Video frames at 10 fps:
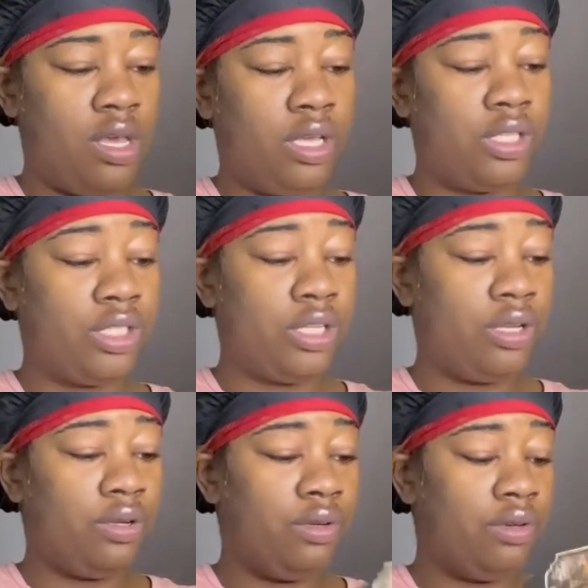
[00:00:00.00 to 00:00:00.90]

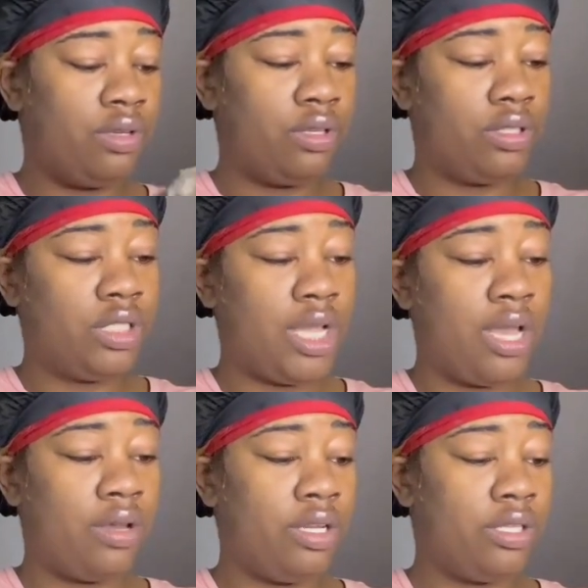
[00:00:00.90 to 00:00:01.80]
Concern,
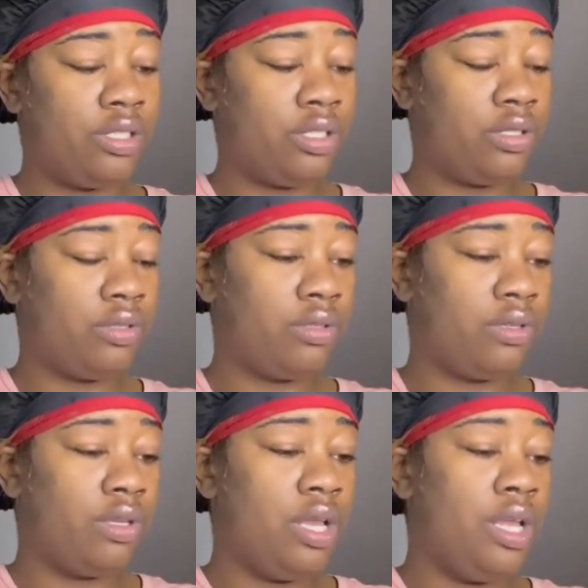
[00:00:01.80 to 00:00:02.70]
childish.
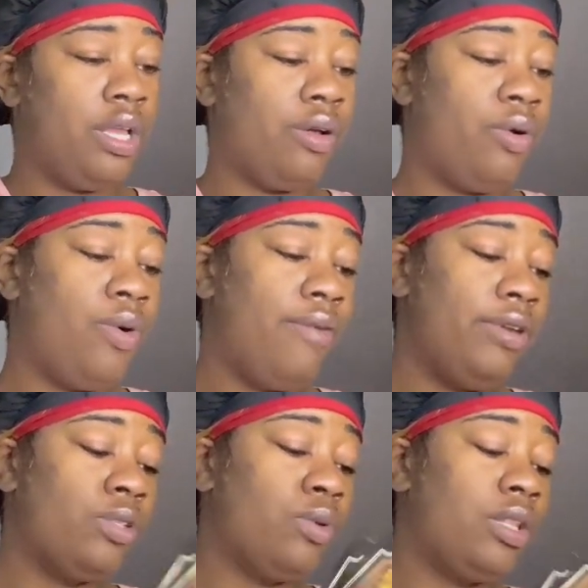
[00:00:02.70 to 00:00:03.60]
Whoever
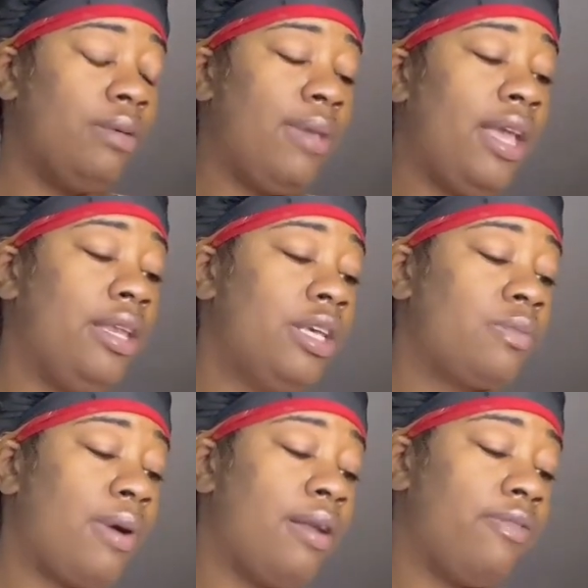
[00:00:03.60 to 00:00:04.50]
this wealthy man is
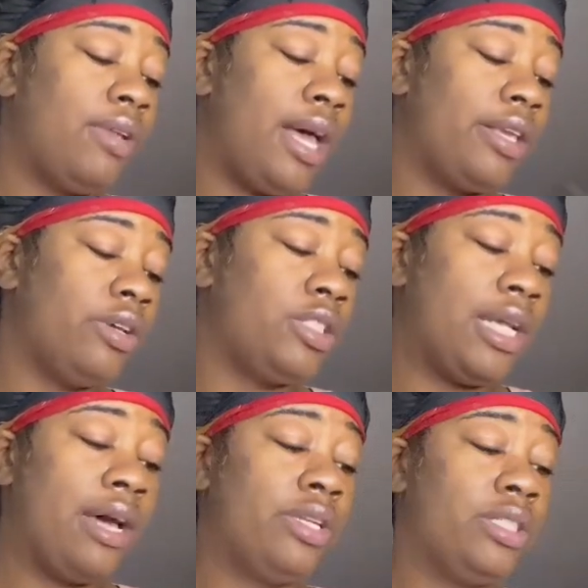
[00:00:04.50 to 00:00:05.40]
probably feel like you're
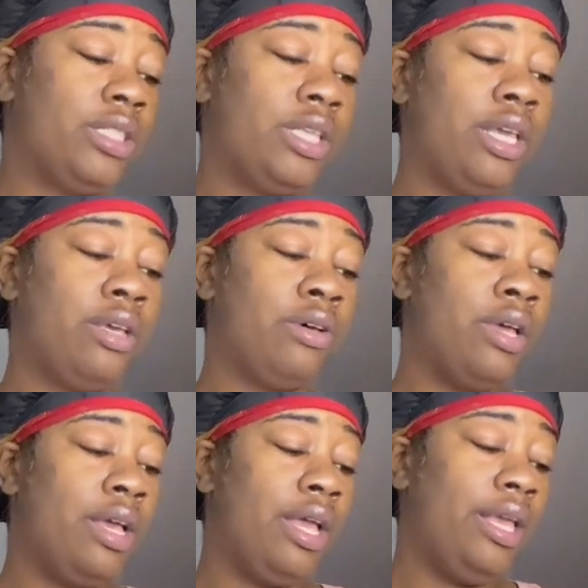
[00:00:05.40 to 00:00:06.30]
childish as hell.
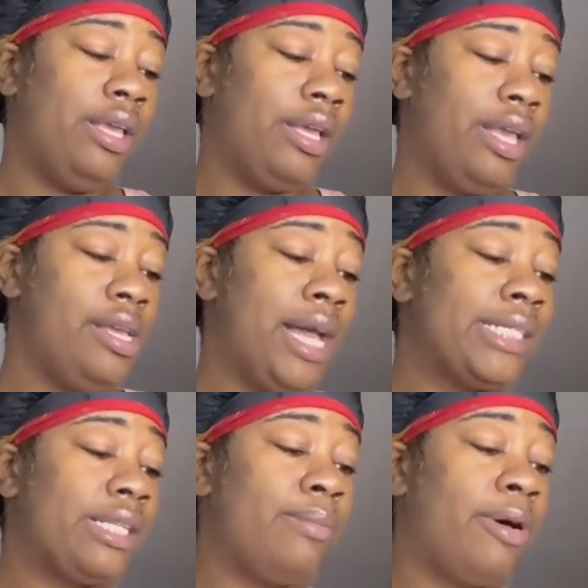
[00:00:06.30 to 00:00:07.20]
He got
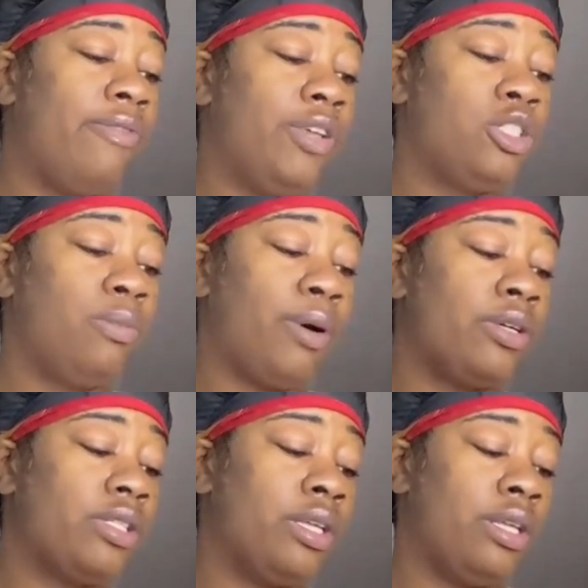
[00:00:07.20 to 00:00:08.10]
some official
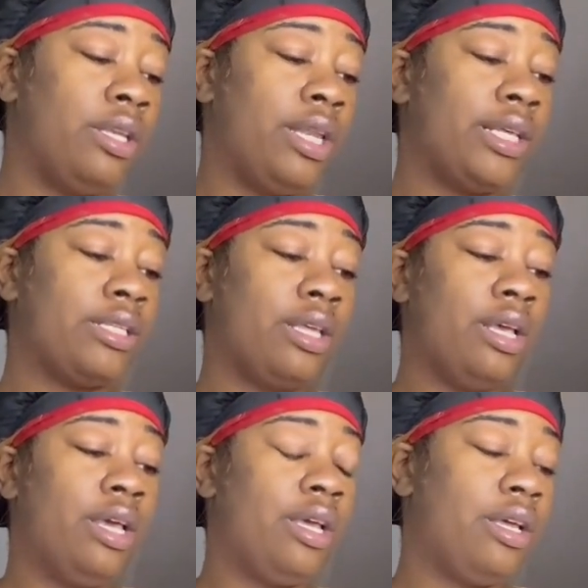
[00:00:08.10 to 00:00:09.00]
person that,
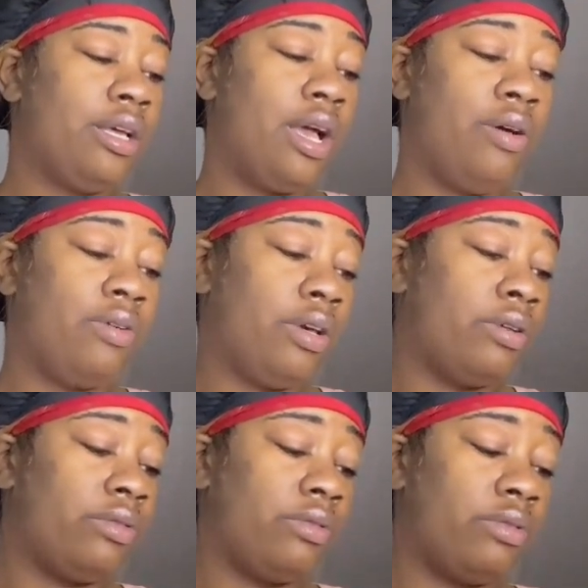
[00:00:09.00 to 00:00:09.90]
I don't
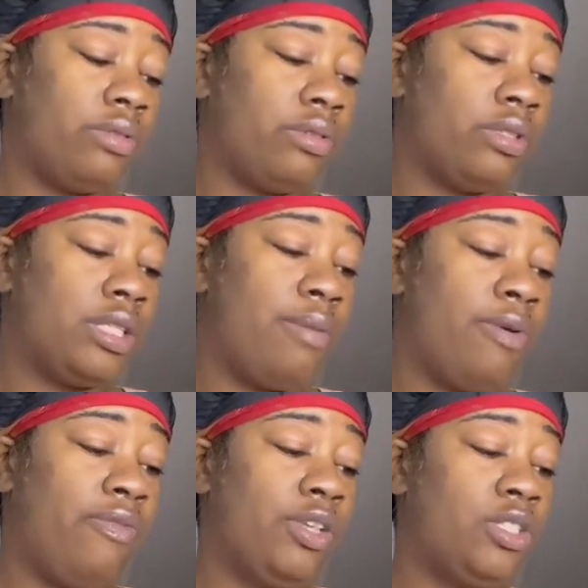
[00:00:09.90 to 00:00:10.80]
know, some
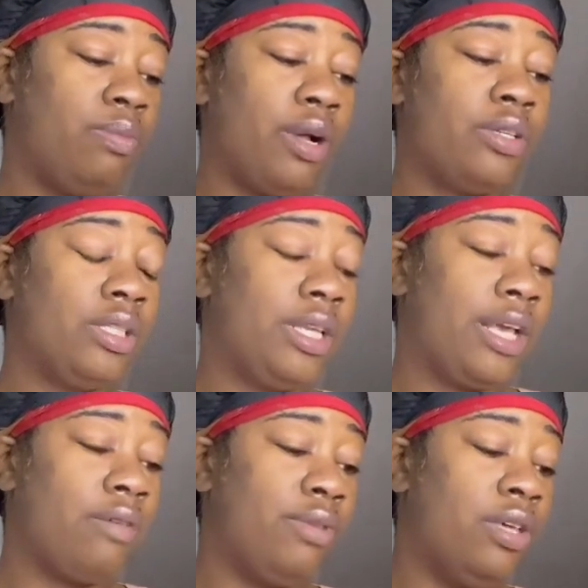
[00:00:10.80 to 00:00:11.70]
official person that
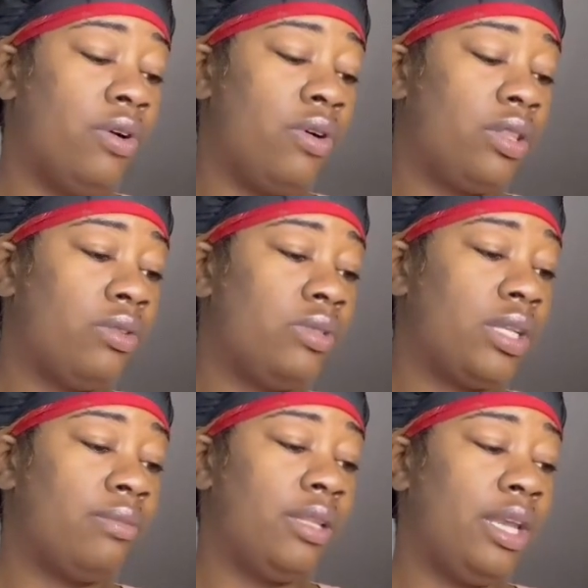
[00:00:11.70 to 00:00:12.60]
could be going through
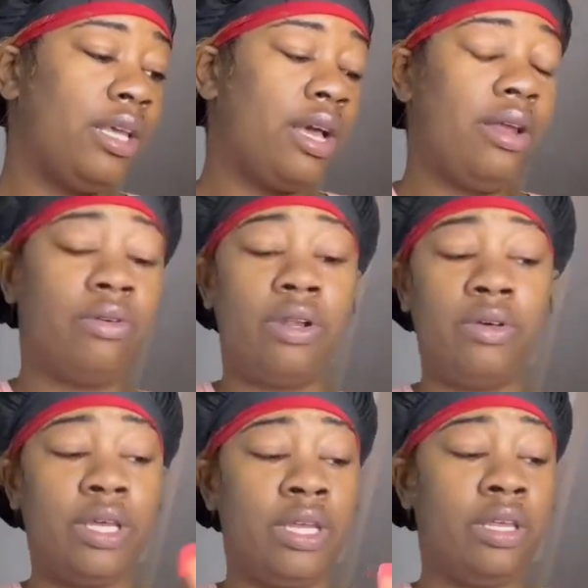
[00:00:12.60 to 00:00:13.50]
something. That, I don't know,
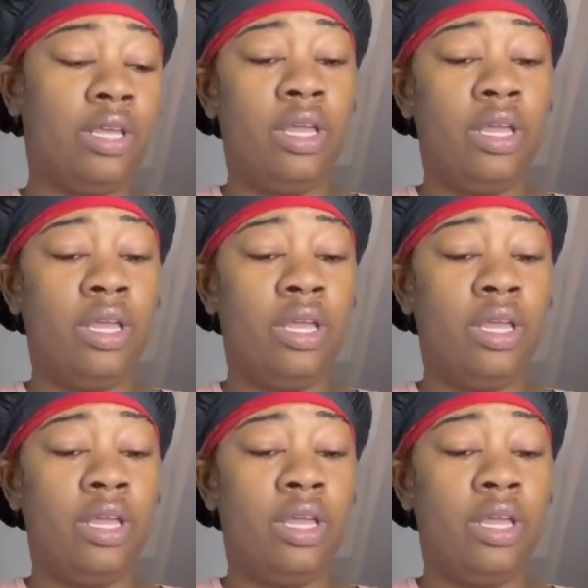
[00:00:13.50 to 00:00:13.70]
honey.